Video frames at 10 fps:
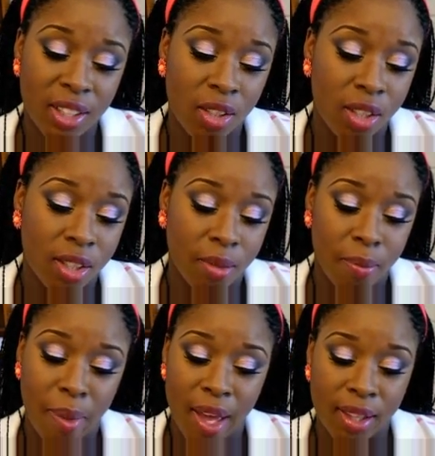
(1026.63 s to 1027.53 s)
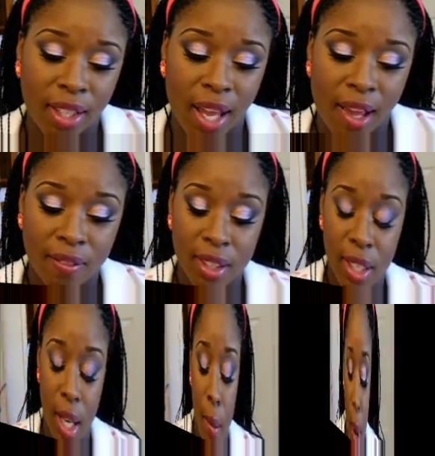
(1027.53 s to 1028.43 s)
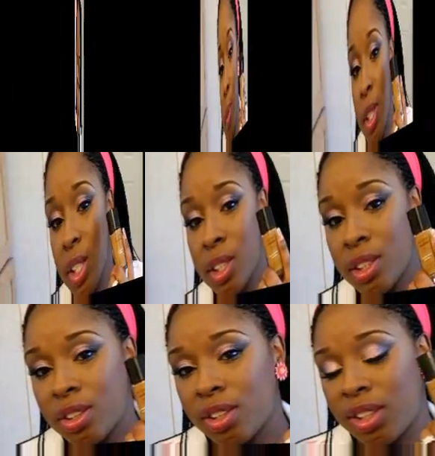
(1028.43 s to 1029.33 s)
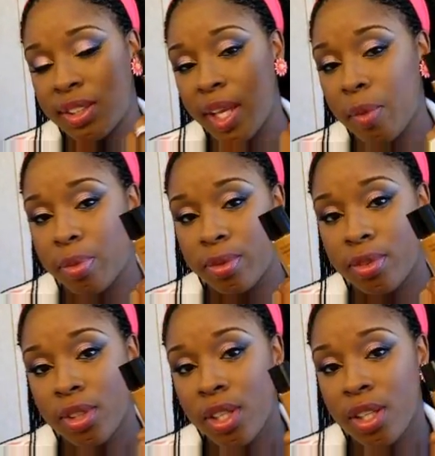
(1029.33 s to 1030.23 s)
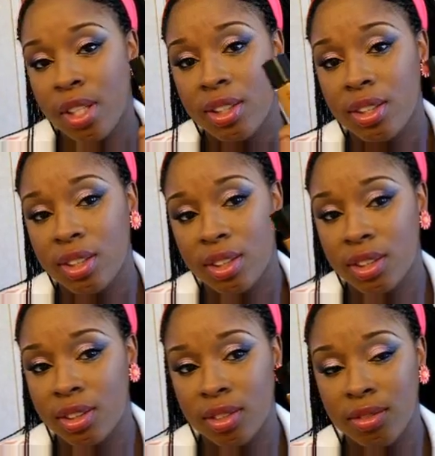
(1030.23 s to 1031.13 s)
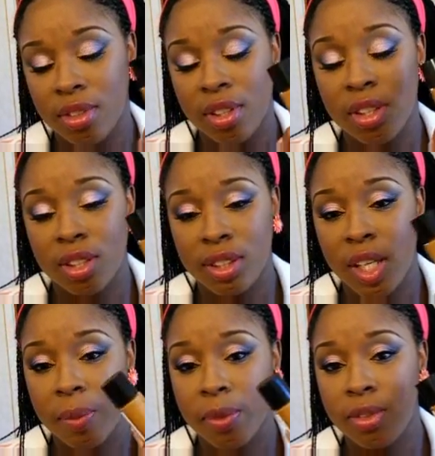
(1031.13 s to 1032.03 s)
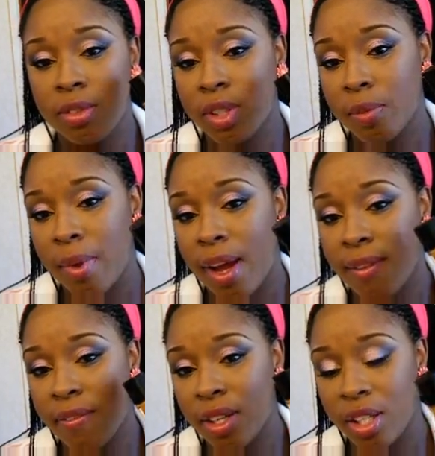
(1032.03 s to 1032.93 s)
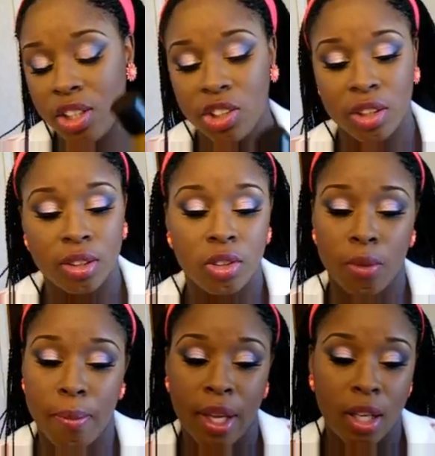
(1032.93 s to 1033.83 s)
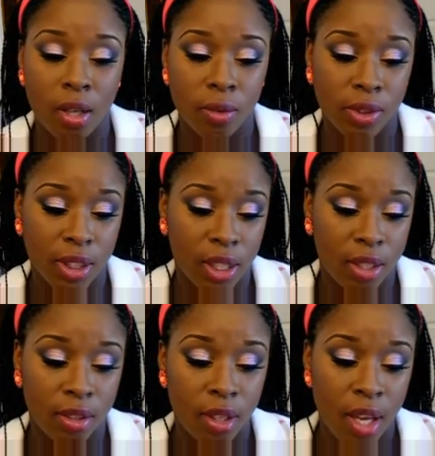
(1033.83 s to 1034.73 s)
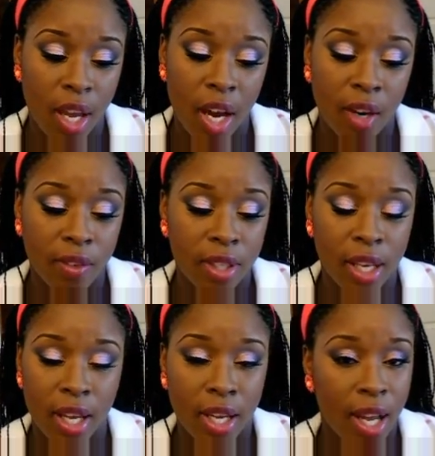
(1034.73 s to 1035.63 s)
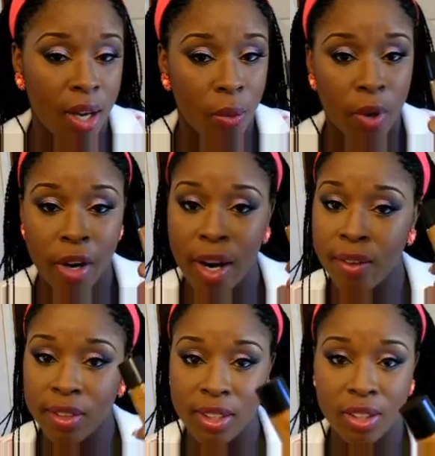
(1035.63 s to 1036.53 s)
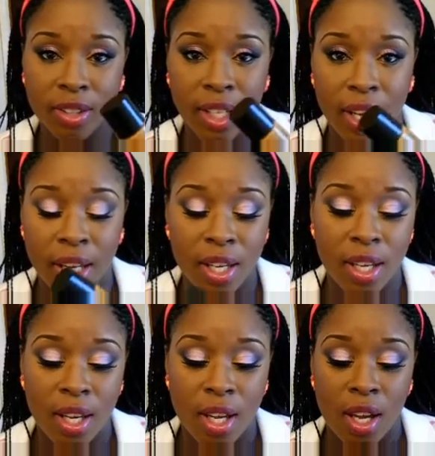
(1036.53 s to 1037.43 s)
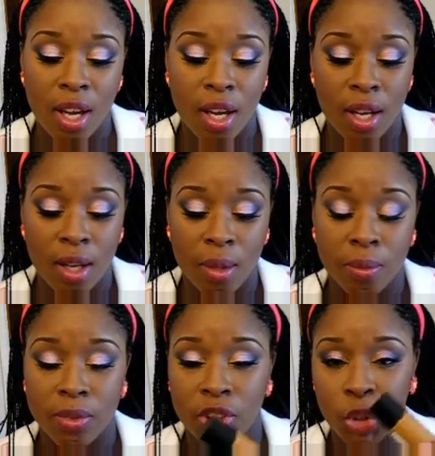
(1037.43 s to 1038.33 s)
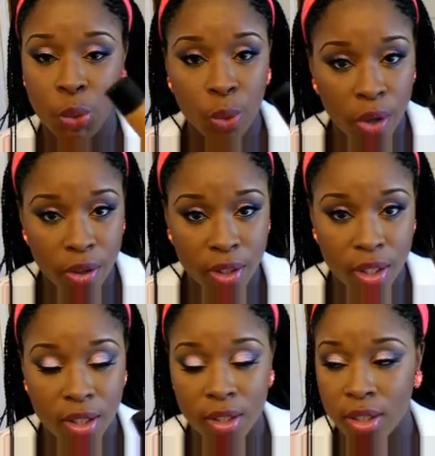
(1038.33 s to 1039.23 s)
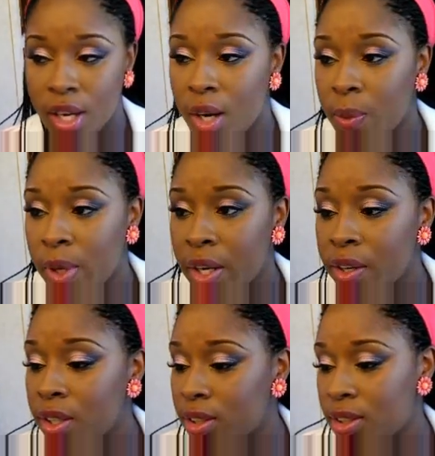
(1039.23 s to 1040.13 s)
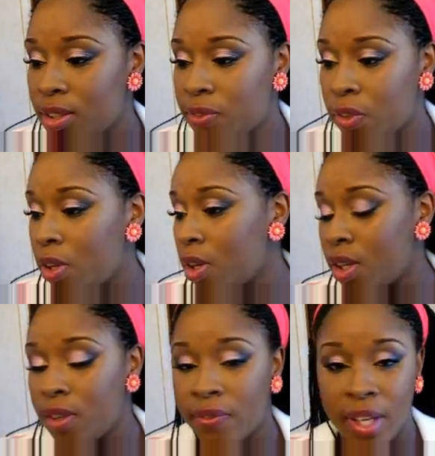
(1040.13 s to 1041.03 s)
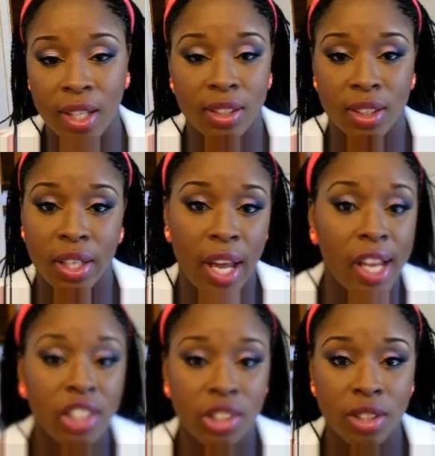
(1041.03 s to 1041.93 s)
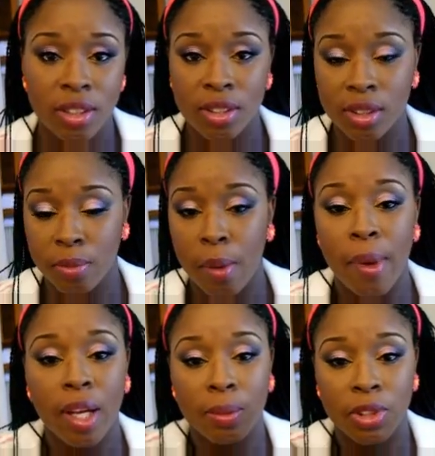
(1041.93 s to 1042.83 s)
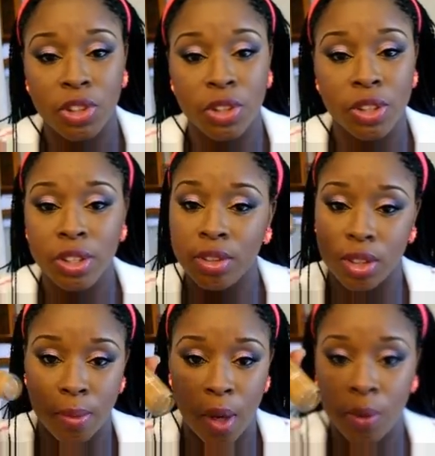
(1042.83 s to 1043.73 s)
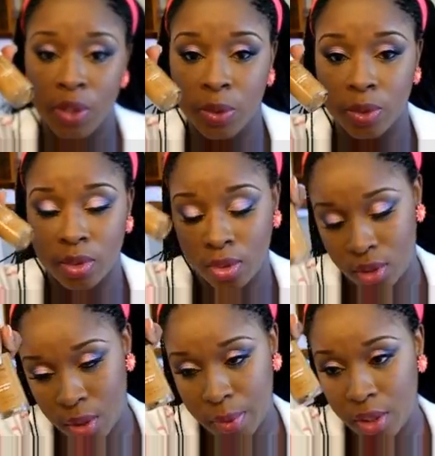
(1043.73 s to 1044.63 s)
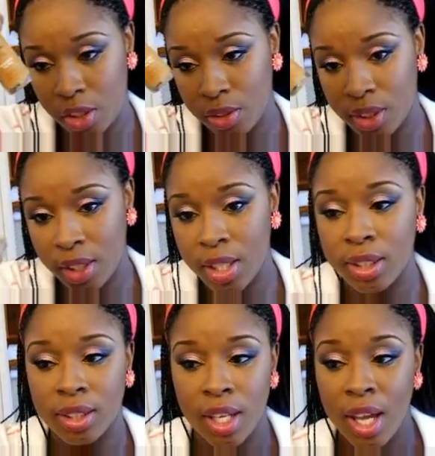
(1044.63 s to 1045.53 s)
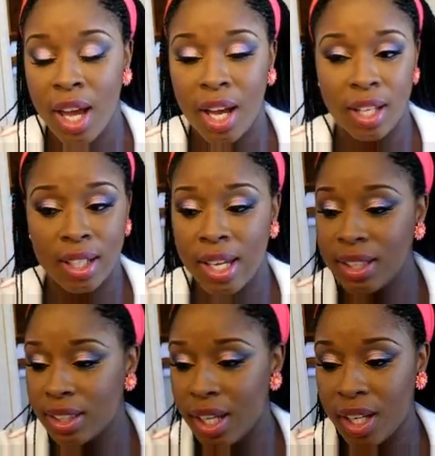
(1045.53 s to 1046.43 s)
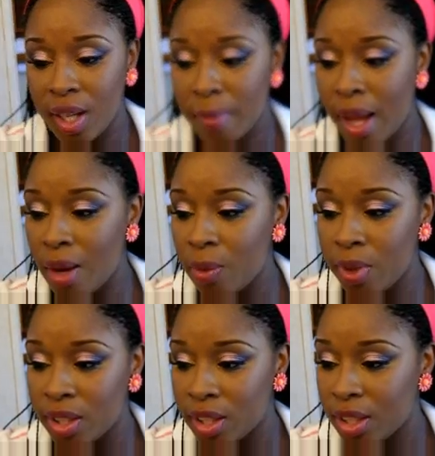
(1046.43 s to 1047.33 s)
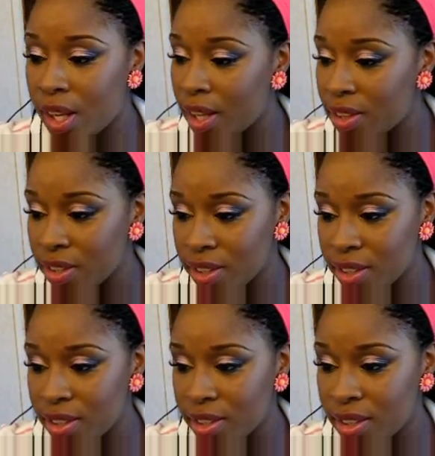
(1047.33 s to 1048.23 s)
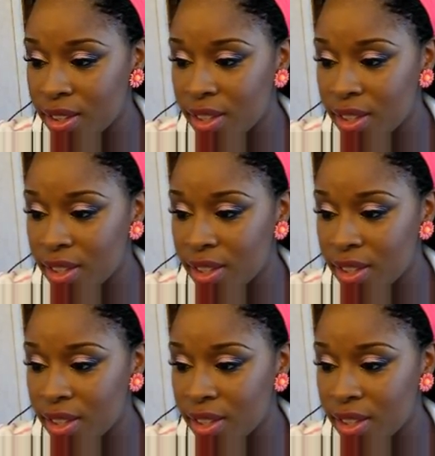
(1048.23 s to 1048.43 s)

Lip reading: that's the only bad thing I have to think about. To me, it's a staple. This is a staple in my foundation or makeup routine every day. I wear it every single day to work. I wear it for events, occasions, my makeup tutorials. I'm always going to be using this, unless they come out with another,